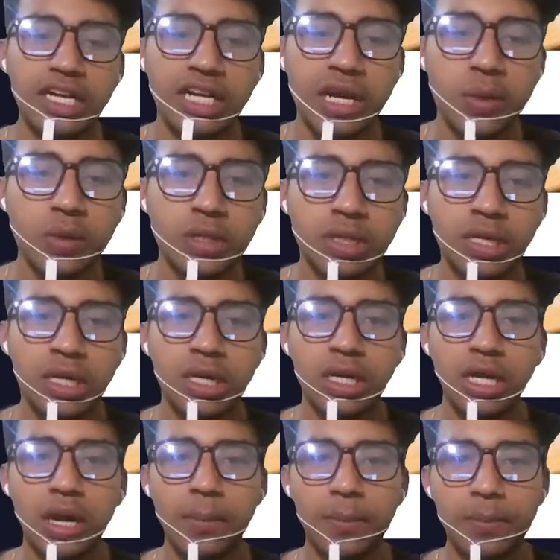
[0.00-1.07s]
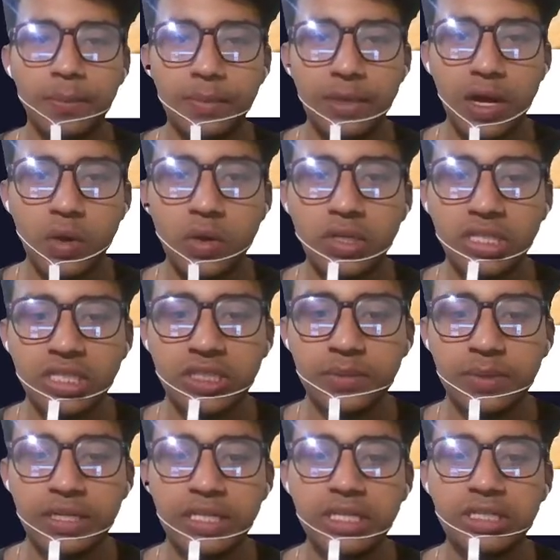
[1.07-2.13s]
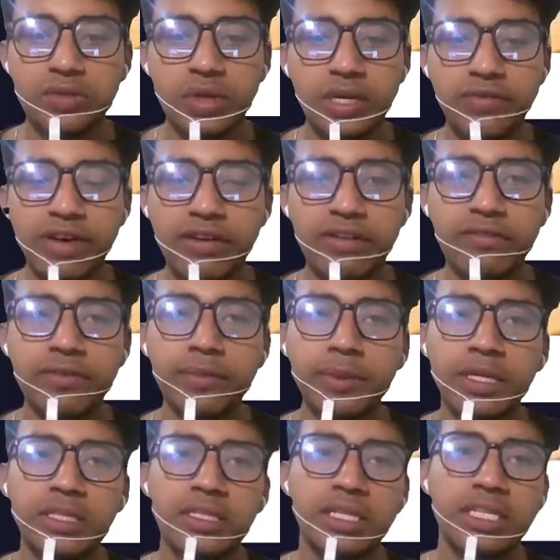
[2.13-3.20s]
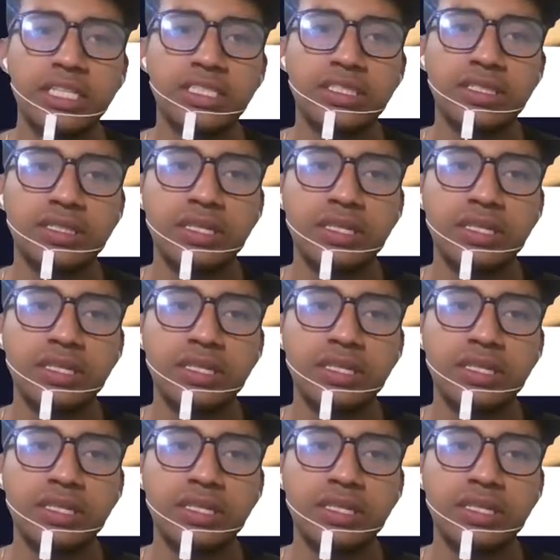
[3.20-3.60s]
right now the downloading speed is 25 Mbps.